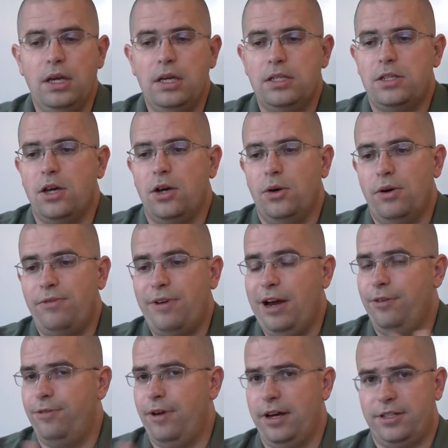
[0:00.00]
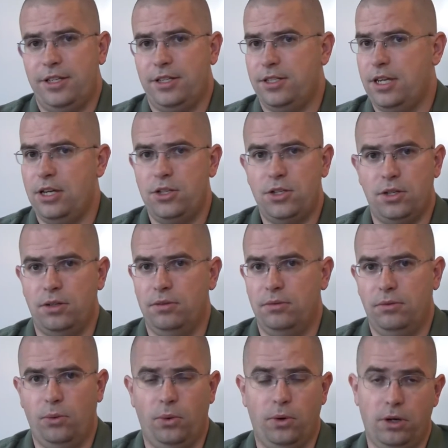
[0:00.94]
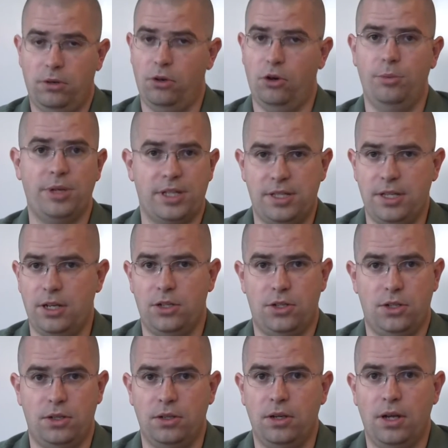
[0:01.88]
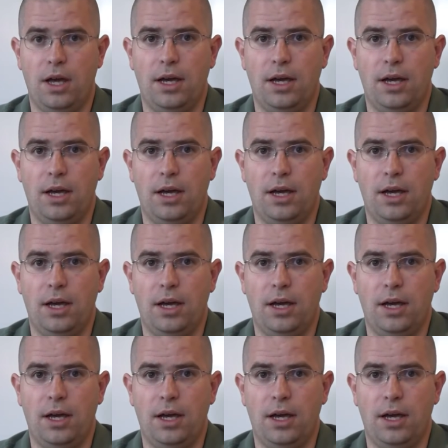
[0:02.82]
So a Firefox extension or a Chrome extension,